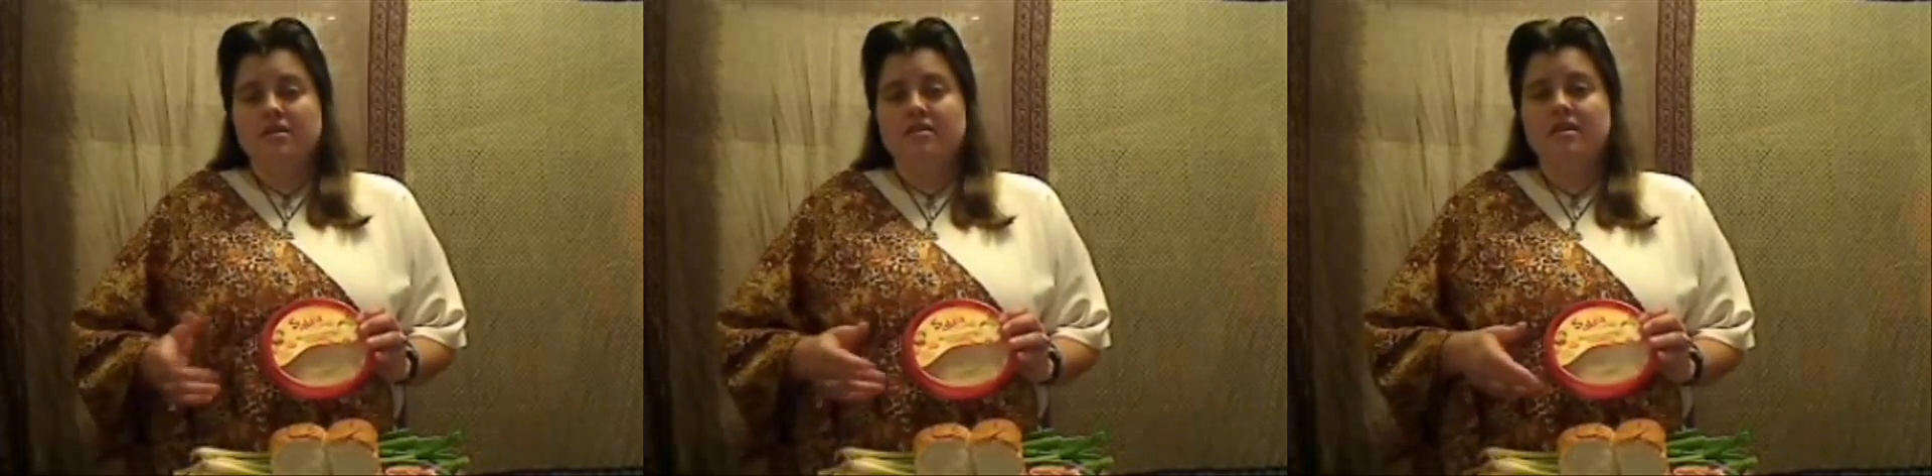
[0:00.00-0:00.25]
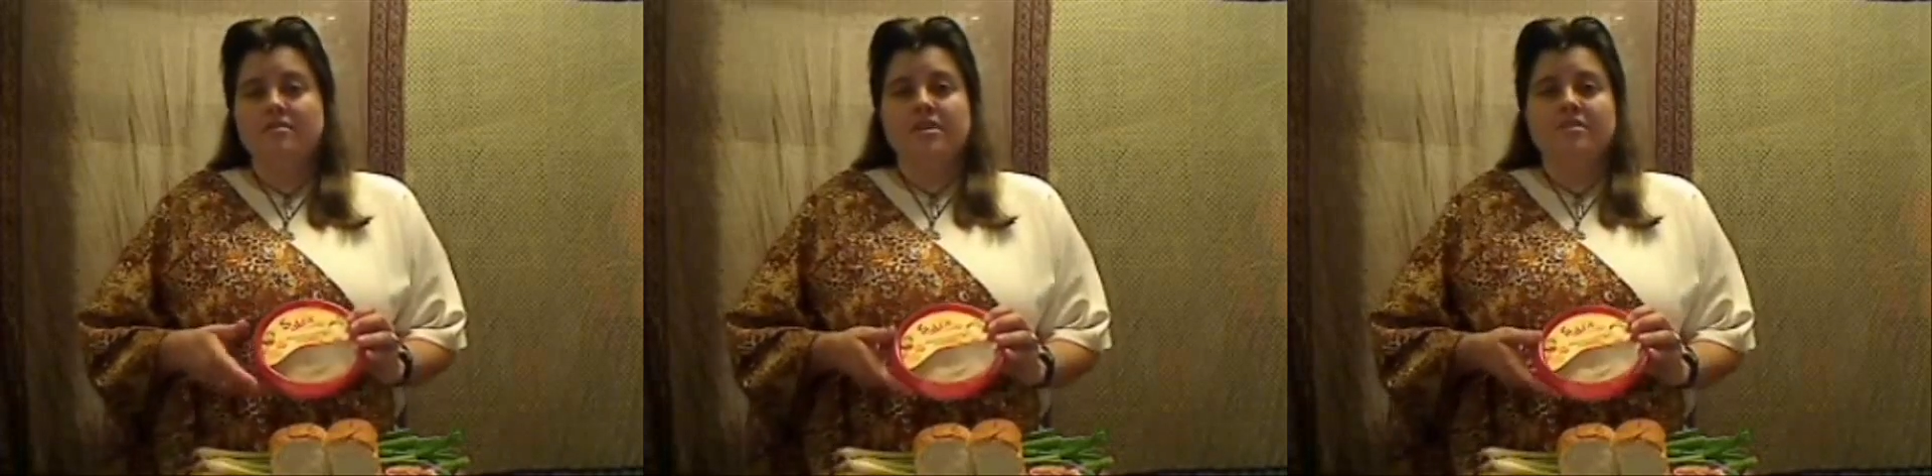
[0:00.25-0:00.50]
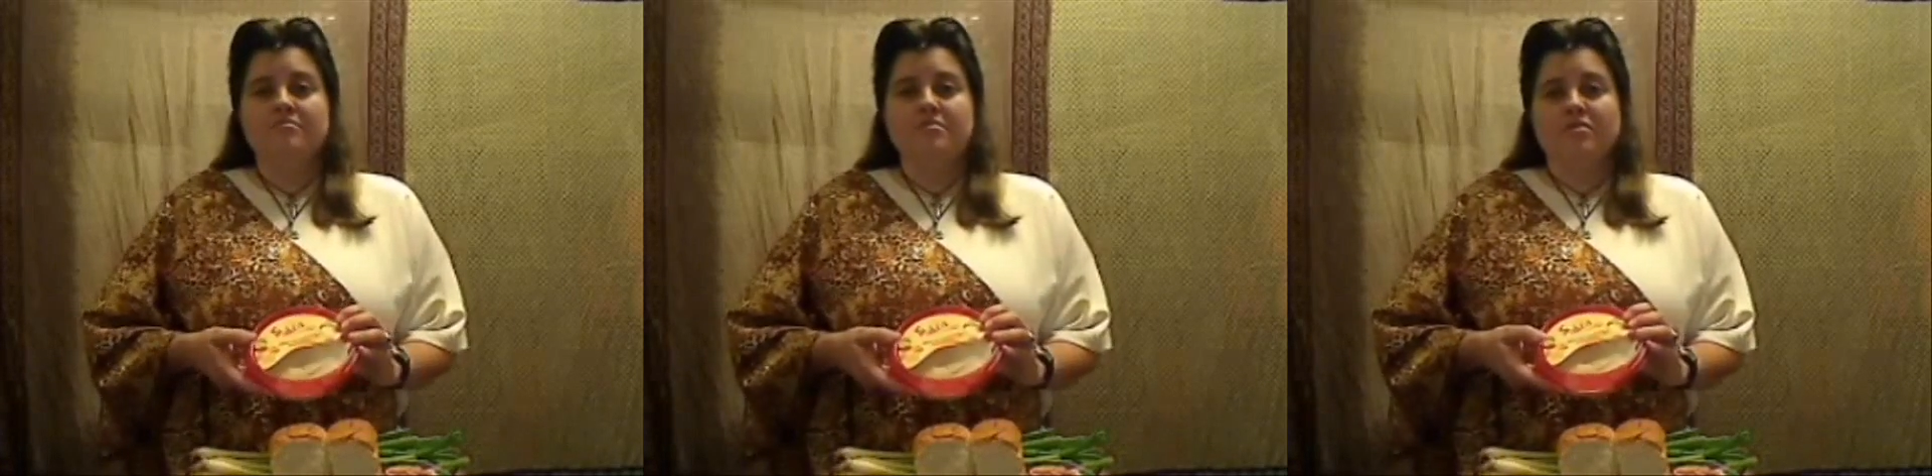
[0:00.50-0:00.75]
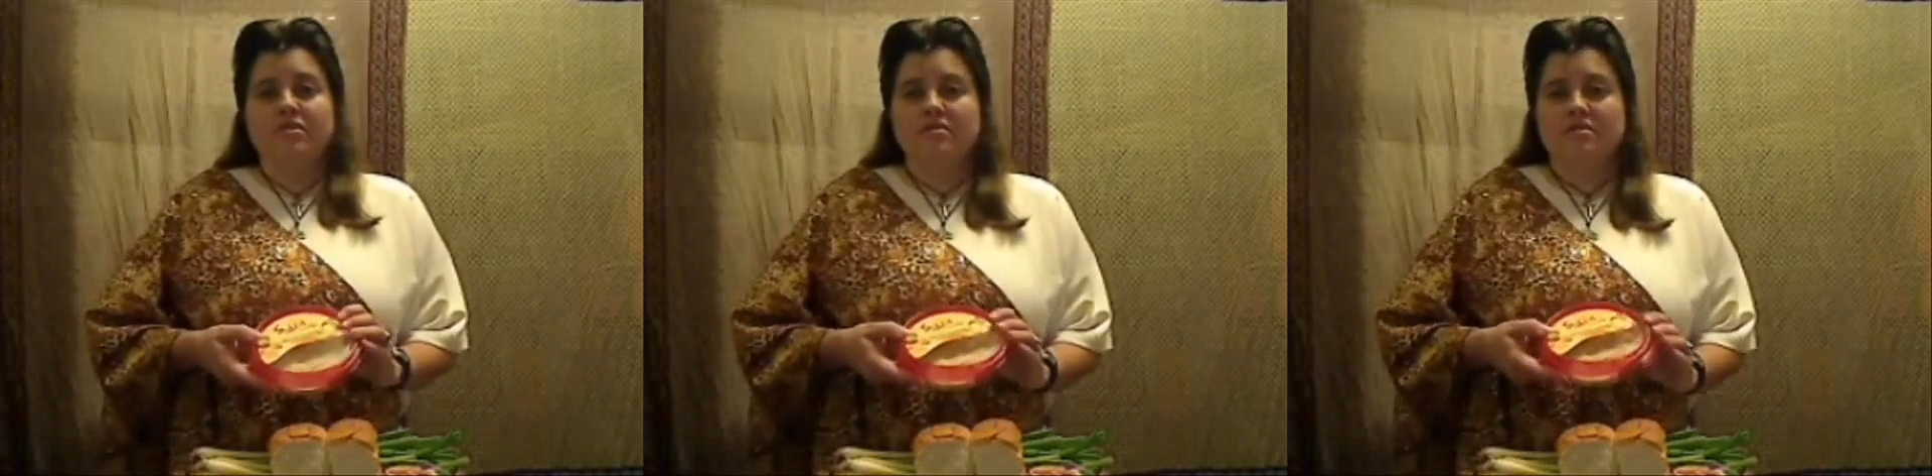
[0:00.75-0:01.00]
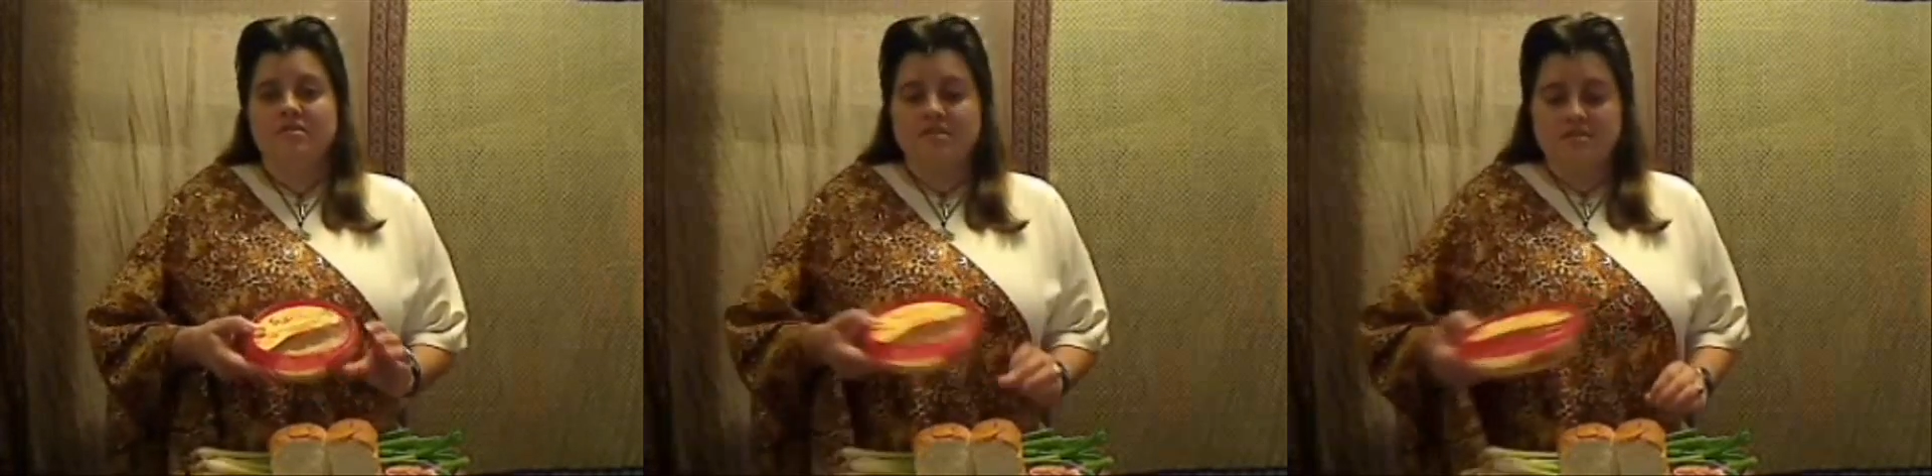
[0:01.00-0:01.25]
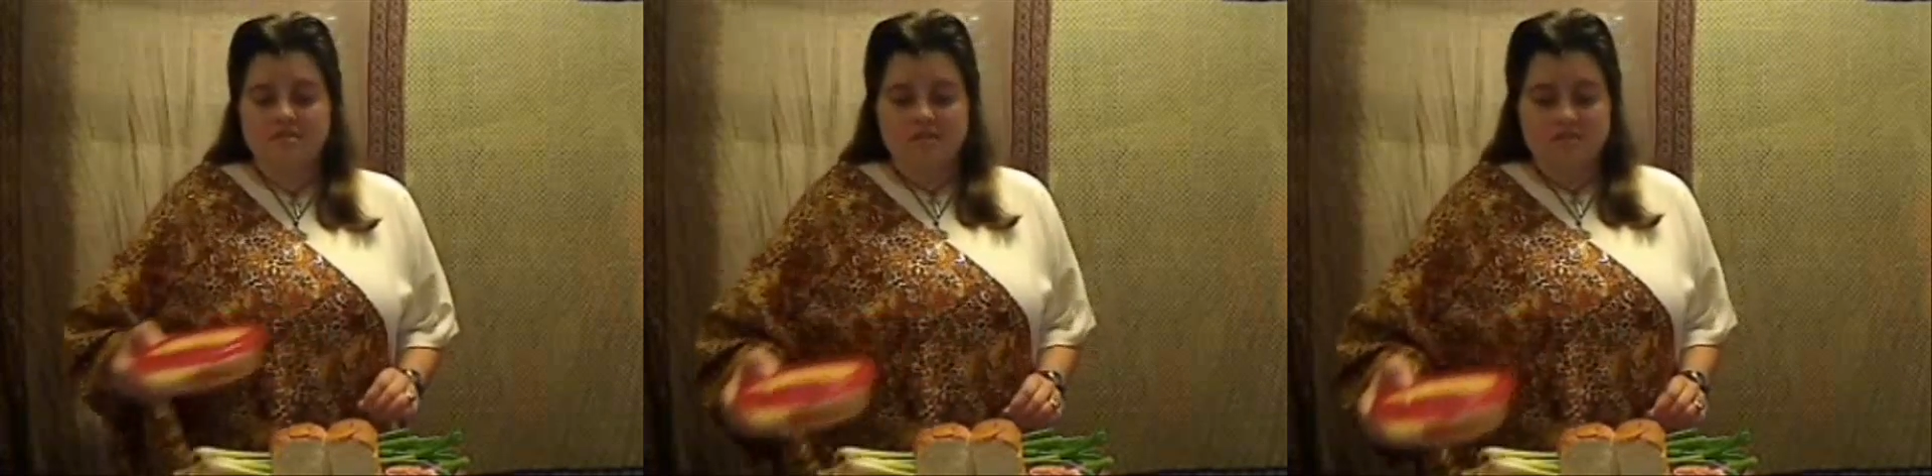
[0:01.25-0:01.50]
that might have been one of the
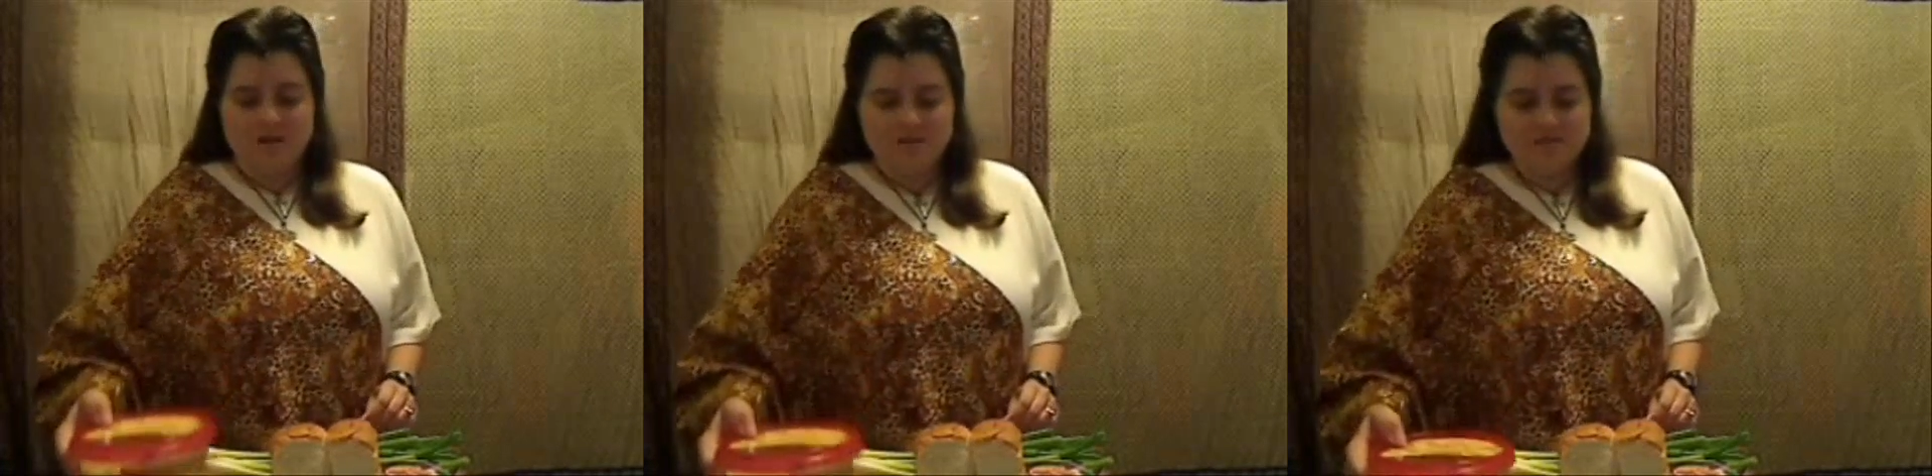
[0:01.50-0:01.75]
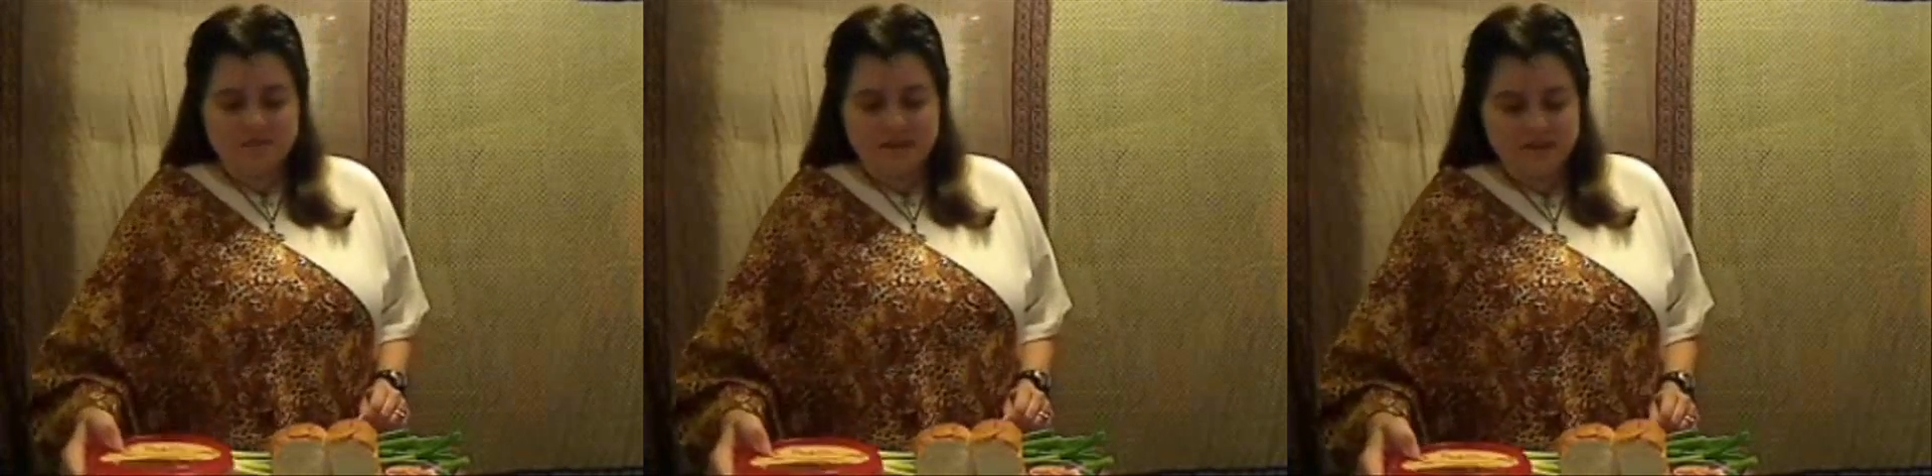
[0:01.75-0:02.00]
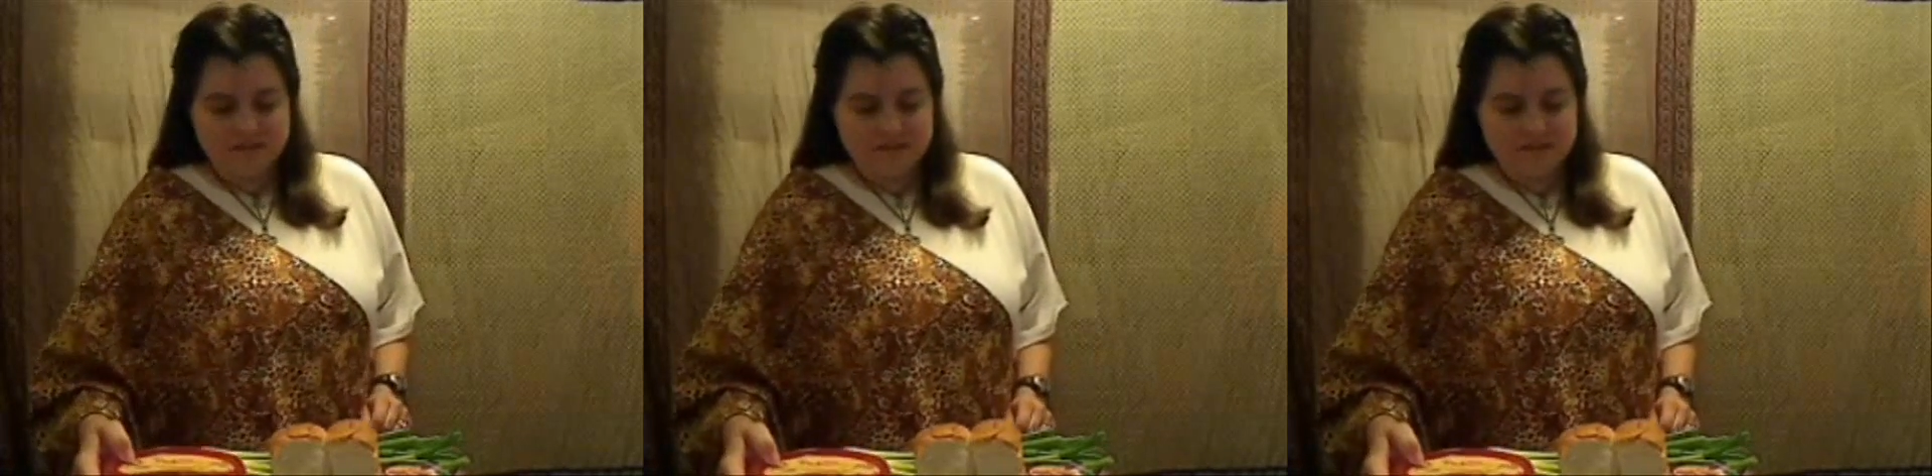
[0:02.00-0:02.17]
things that they were offering.